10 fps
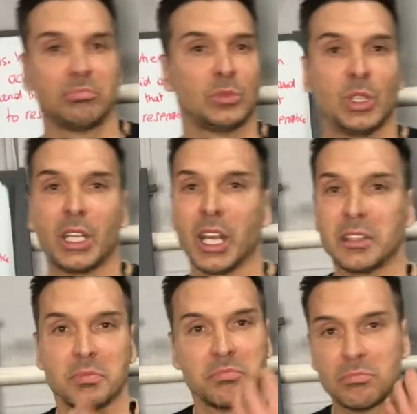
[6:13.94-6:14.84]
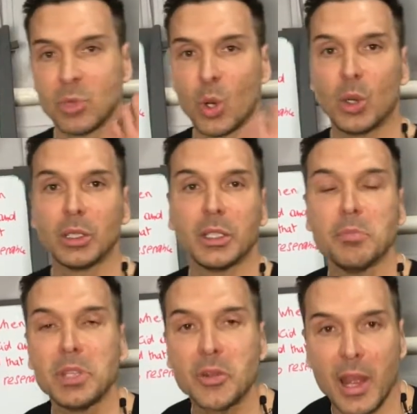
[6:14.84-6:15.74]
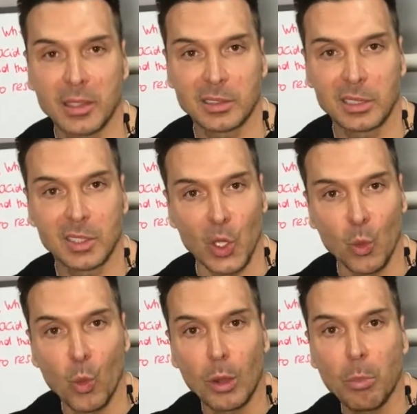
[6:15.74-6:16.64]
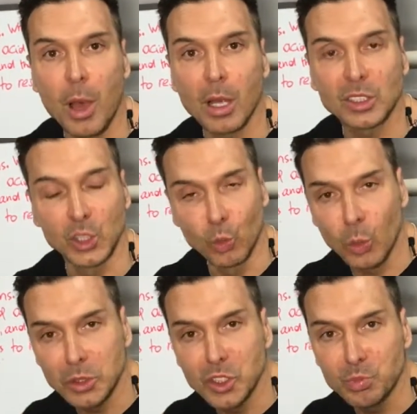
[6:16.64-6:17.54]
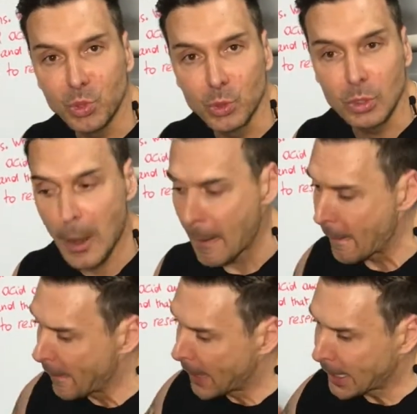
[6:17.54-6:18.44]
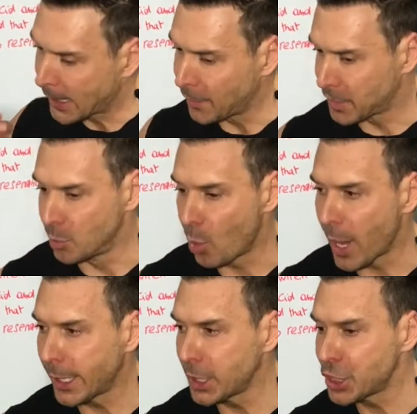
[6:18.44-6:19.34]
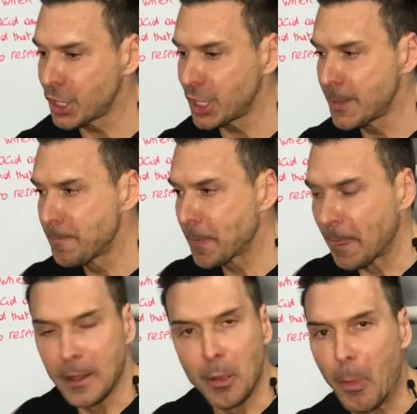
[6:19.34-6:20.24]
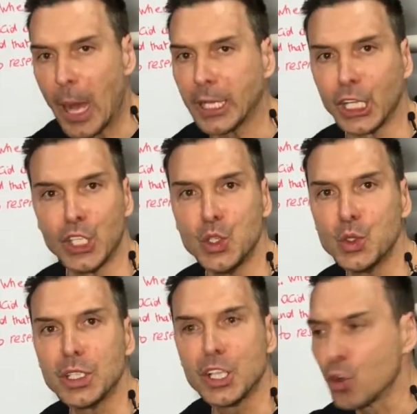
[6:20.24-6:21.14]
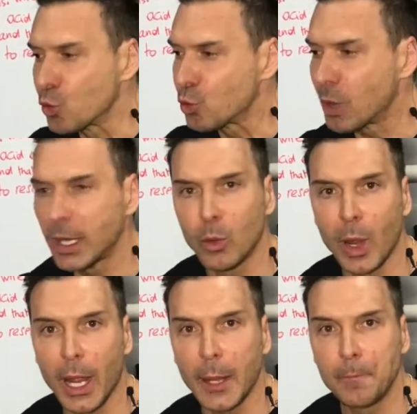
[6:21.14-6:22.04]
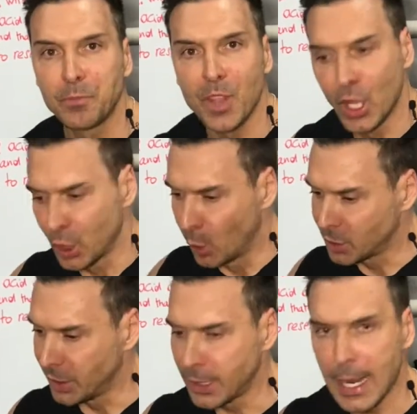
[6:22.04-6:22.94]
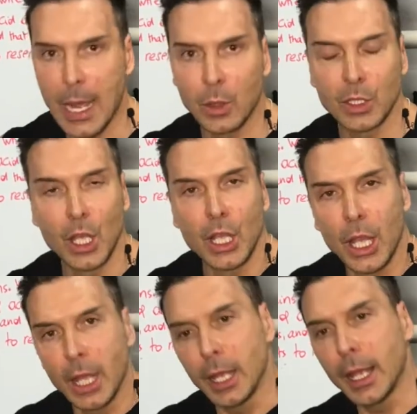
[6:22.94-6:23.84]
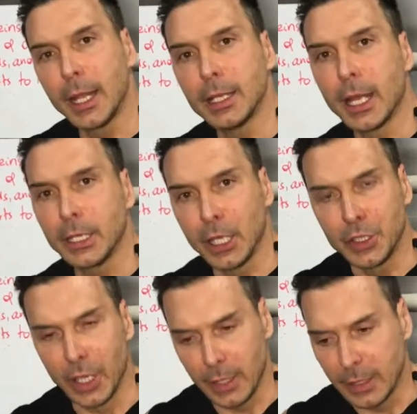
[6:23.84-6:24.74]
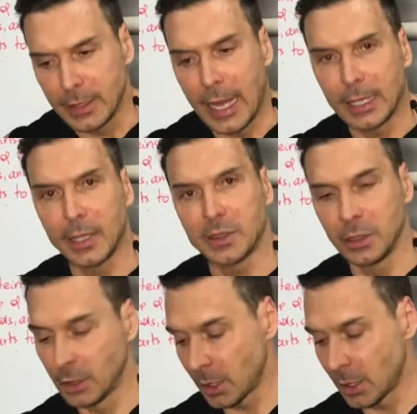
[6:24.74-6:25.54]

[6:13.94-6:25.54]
you get all the amino acids in one box, in one spoon, gives you more energy. The body can use it right away, goes in and out, and it dilates,